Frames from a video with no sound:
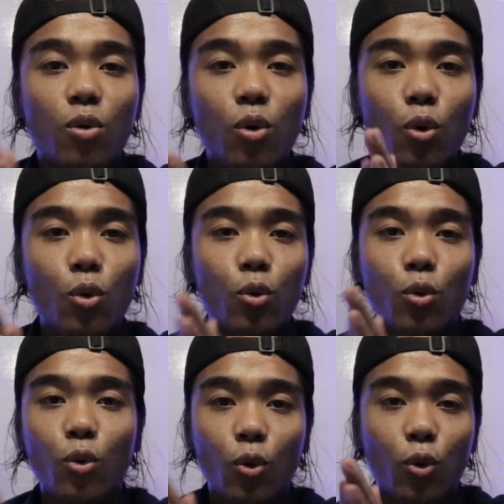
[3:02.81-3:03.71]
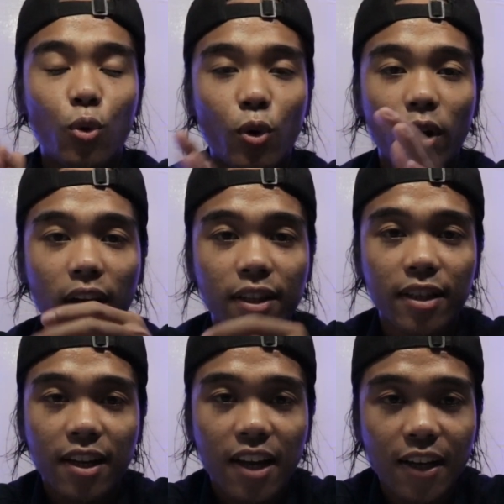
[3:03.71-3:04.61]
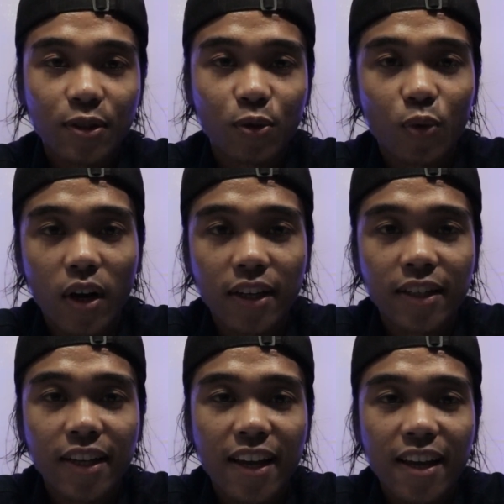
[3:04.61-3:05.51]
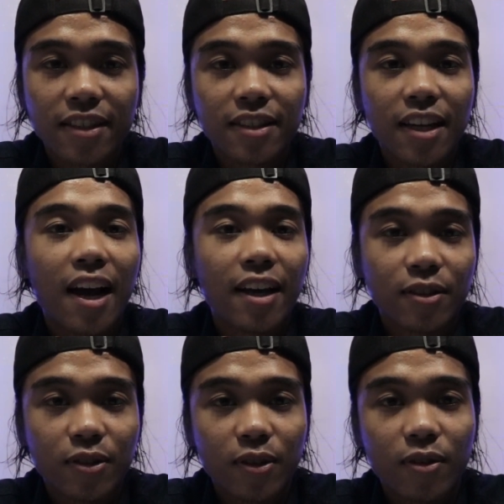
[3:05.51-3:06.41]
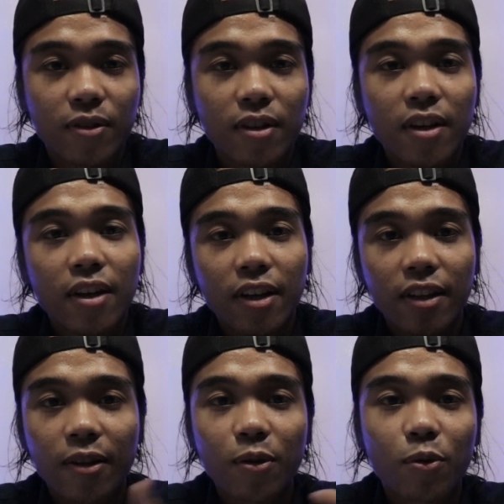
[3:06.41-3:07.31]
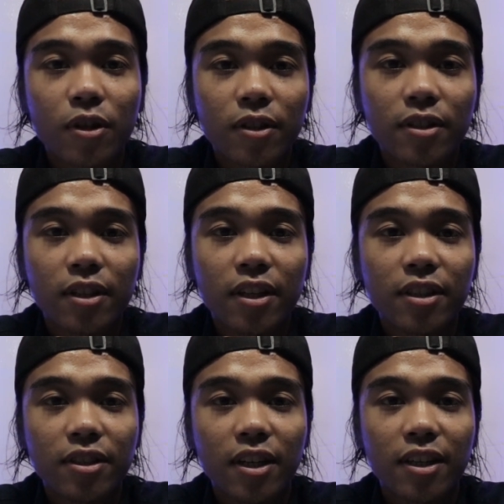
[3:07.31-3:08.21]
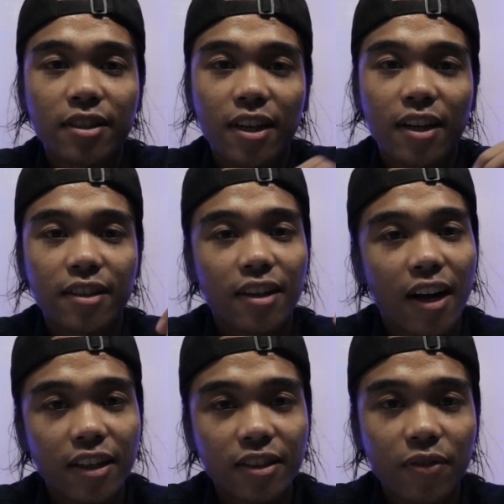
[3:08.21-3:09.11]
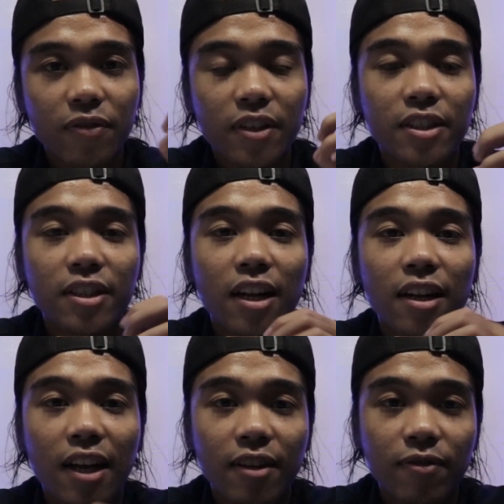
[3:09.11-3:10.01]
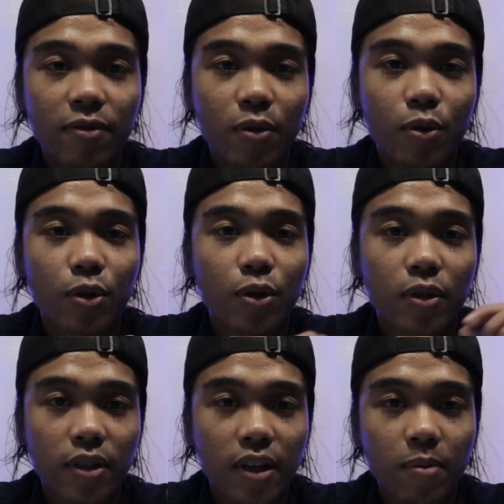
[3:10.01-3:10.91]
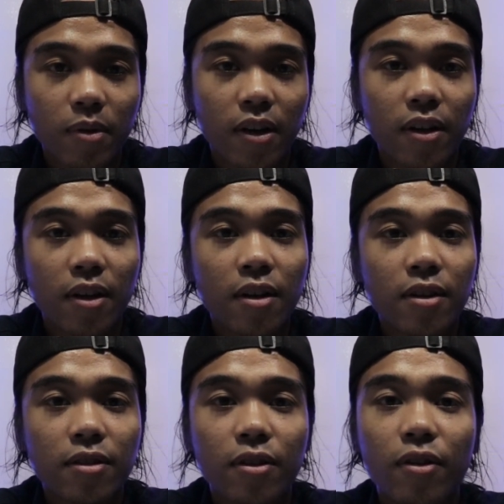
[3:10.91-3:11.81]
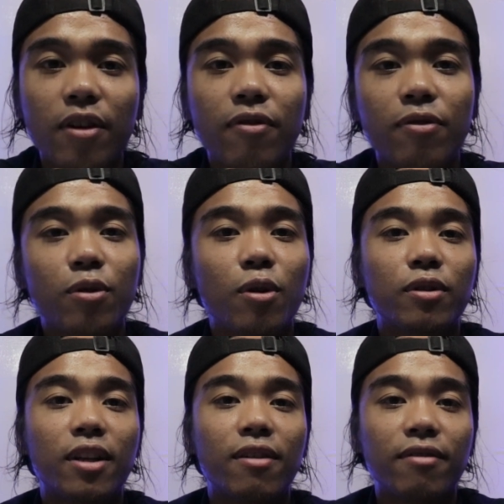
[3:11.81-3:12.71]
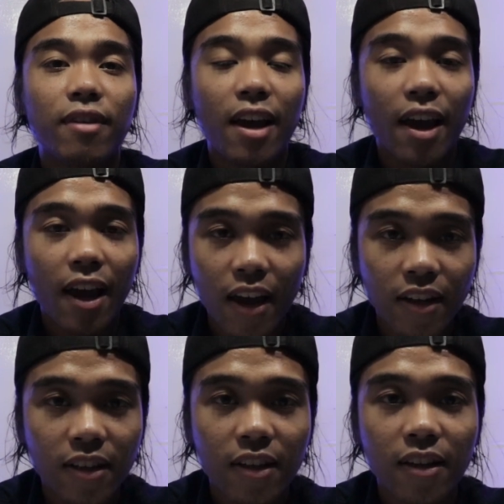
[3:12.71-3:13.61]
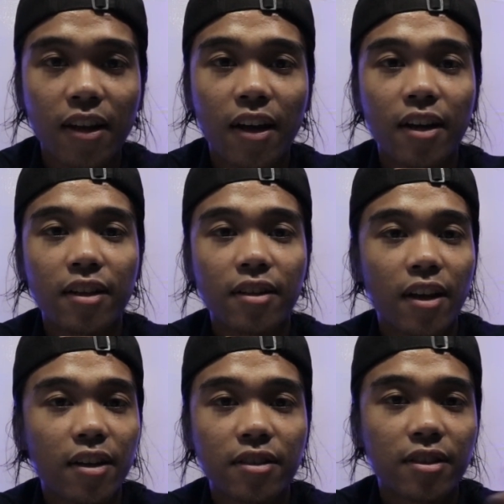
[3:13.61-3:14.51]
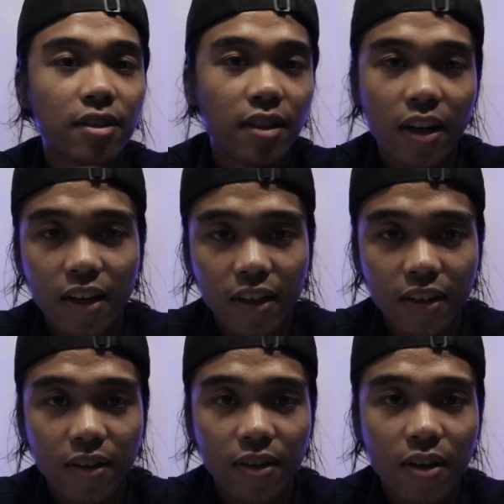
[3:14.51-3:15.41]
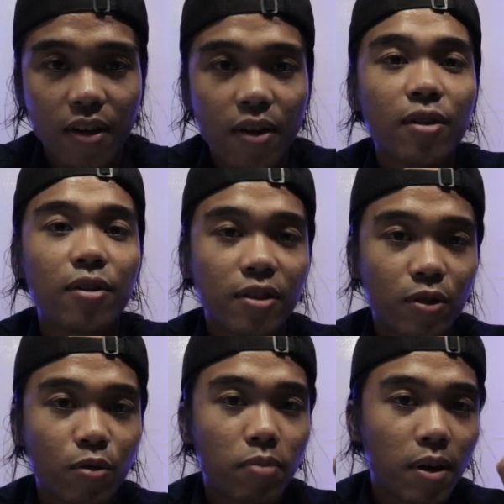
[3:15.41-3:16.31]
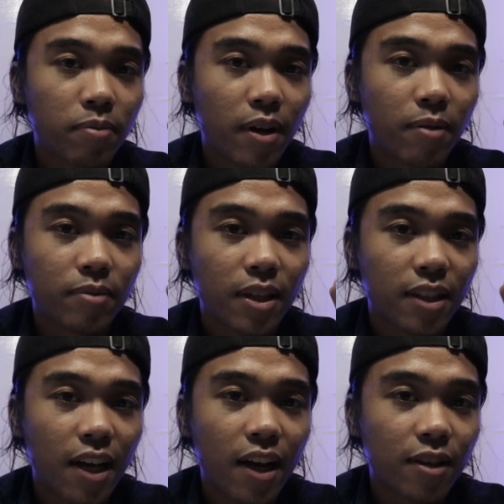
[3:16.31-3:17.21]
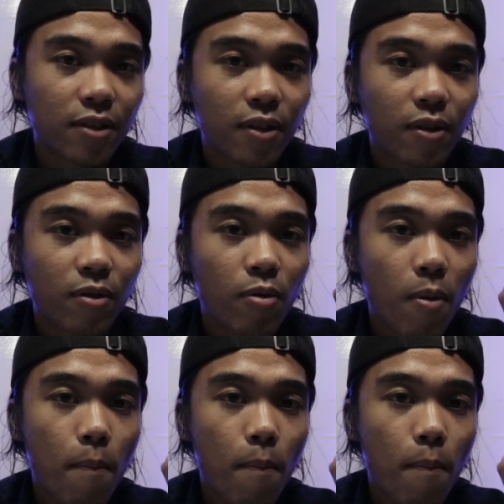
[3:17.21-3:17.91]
Whew. And the last one is ISO. In other words, it is just an artificial light for your camera. So if you don't have any light and it's dark, you need to bump up that ISO.